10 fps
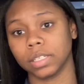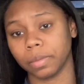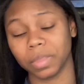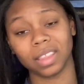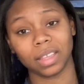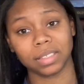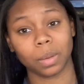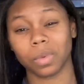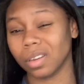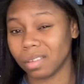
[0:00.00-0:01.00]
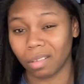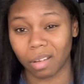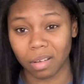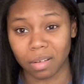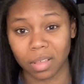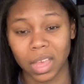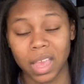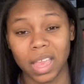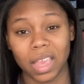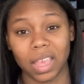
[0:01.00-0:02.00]
some of the things I'm gonna unhaul
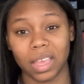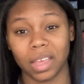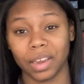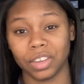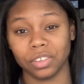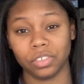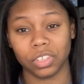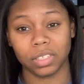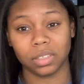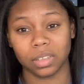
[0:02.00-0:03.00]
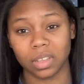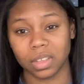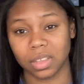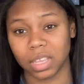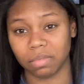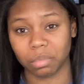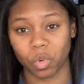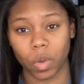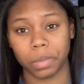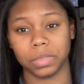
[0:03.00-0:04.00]
and just give them a
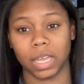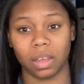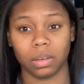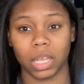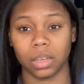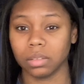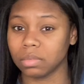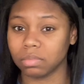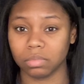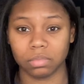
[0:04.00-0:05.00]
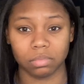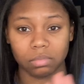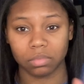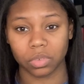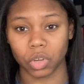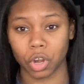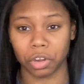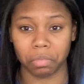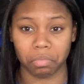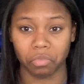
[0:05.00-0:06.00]
wipe down and
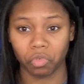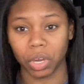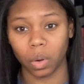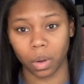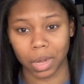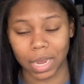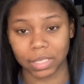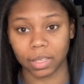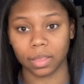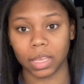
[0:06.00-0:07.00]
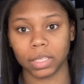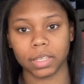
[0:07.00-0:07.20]
start reorganizing things.